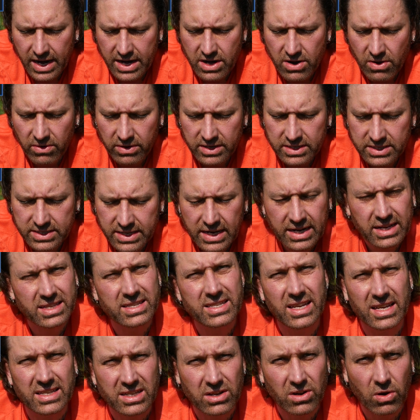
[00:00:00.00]
I noticed that it
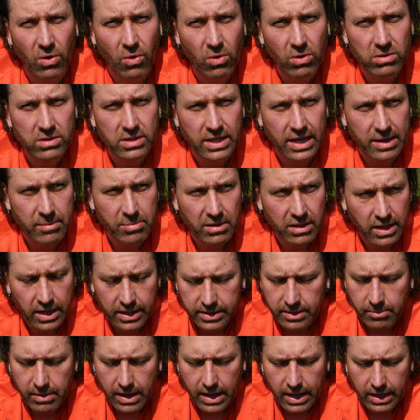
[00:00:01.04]
says gold label
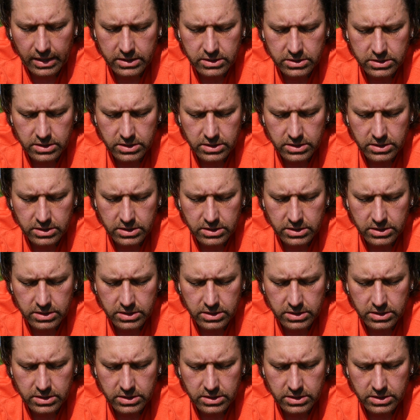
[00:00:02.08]
on the box,